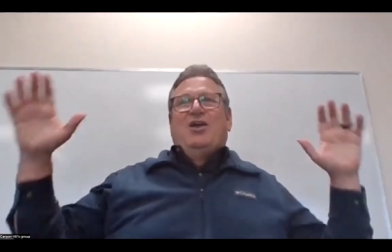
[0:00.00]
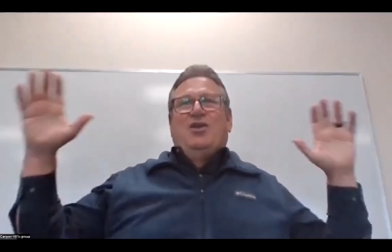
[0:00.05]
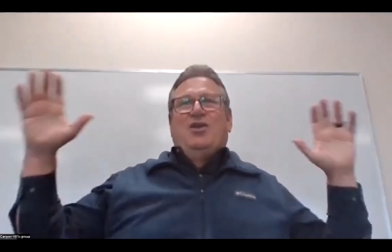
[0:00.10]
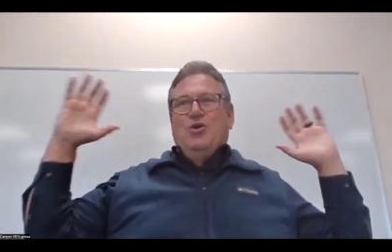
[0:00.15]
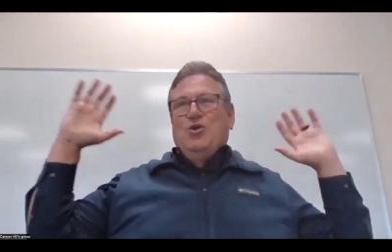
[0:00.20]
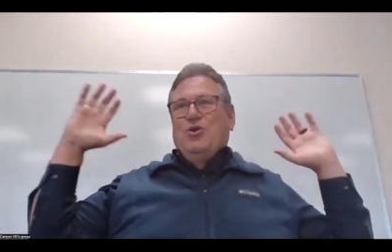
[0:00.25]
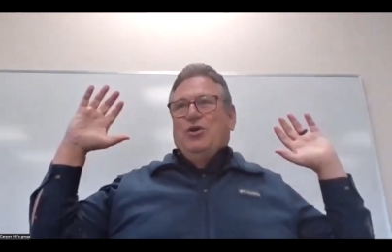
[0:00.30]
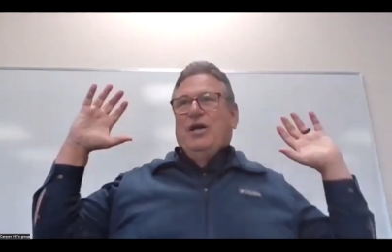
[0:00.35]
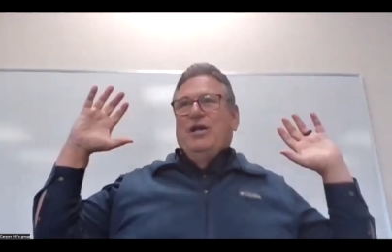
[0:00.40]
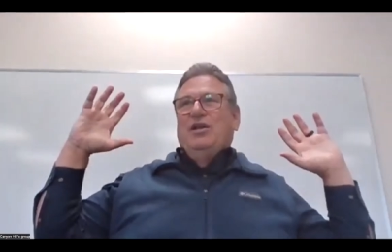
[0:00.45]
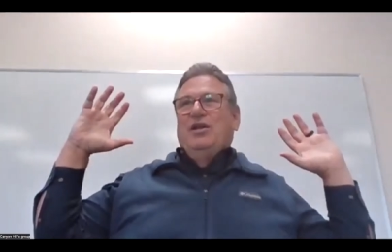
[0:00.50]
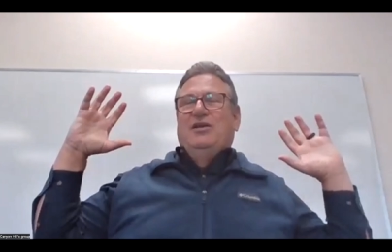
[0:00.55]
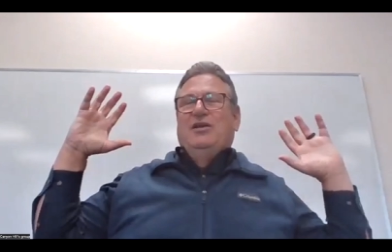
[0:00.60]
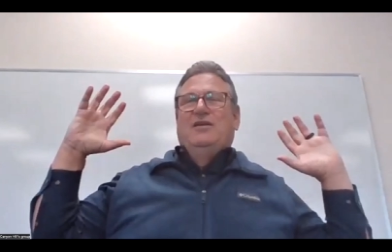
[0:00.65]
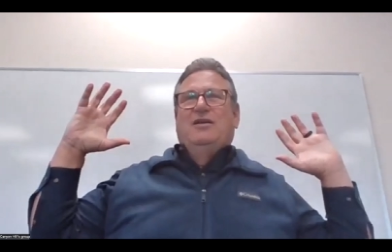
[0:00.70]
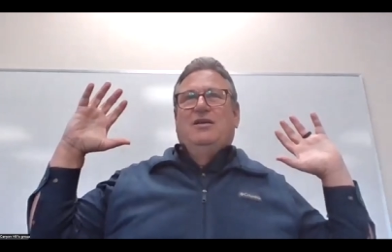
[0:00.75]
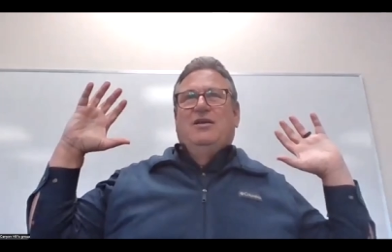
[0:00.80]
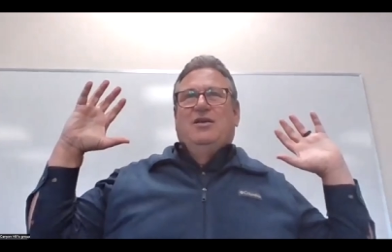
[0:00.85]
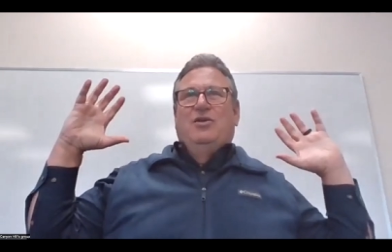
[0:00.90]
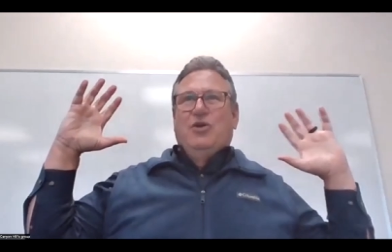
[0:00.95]
you can
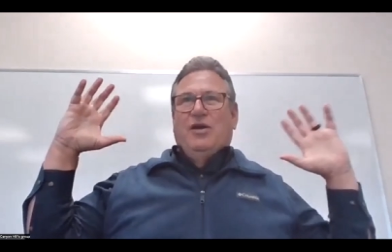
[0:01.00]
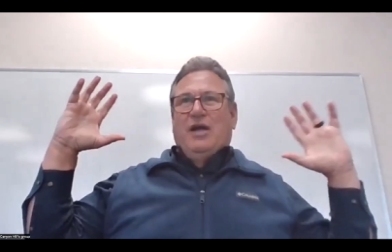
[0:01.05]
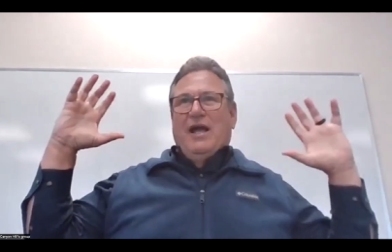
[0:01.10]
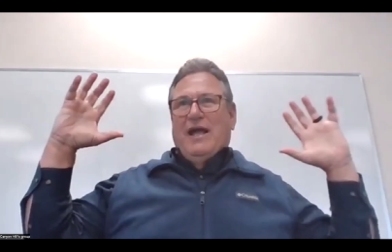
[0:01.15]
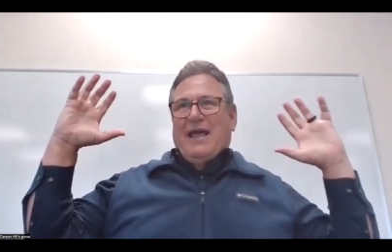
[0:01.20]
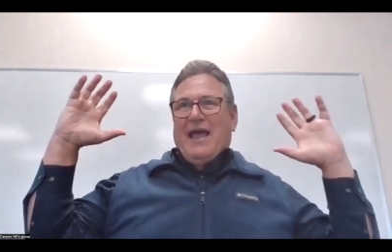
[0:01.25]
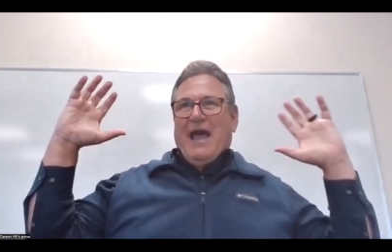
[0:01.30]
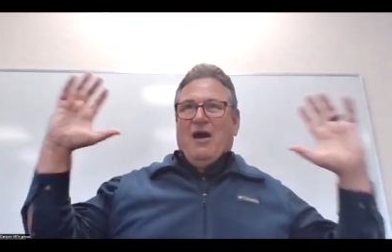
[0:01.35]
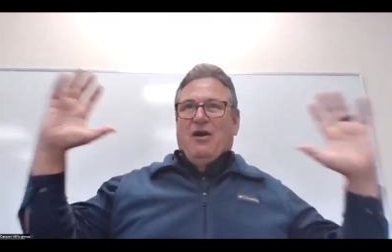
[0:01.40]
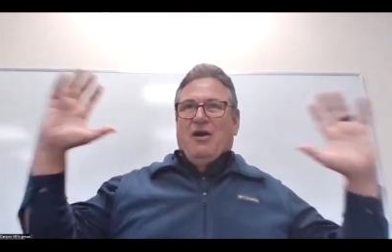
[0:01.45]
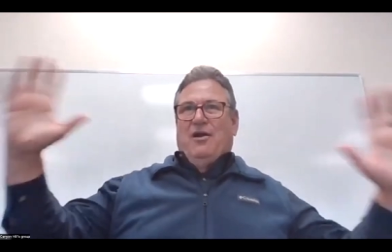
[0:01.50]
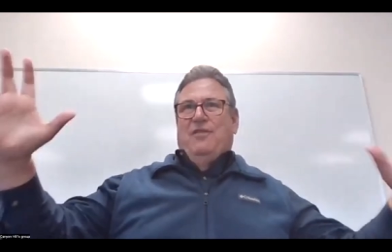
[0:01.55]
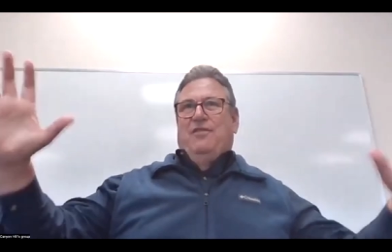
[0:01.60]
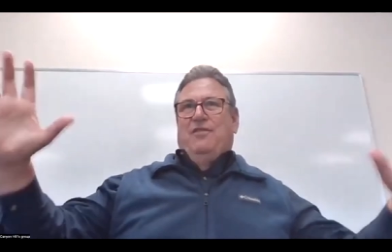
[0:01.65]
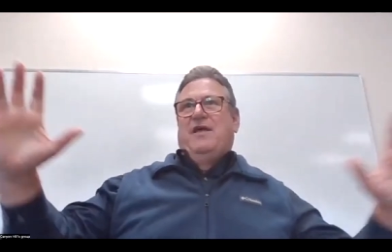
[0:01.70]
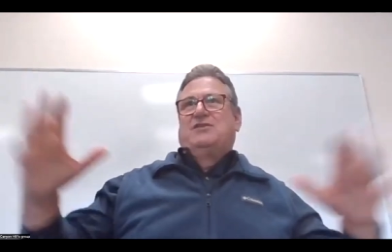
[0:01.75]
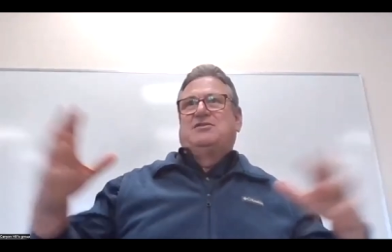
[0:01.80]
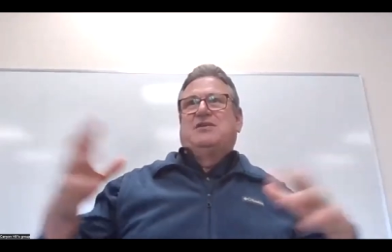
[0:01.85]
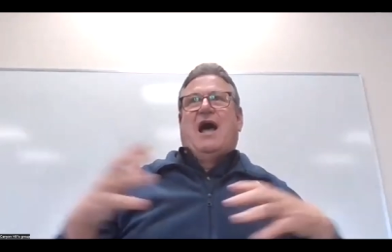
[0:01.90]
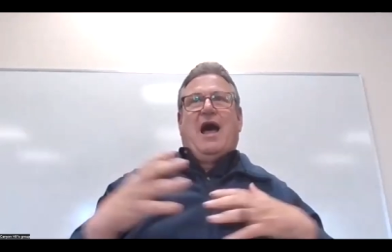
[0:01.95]
you can count on
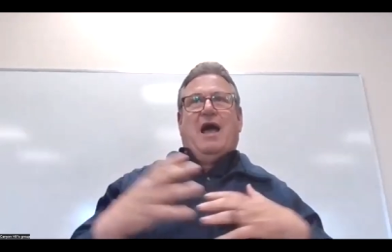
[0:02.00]
this.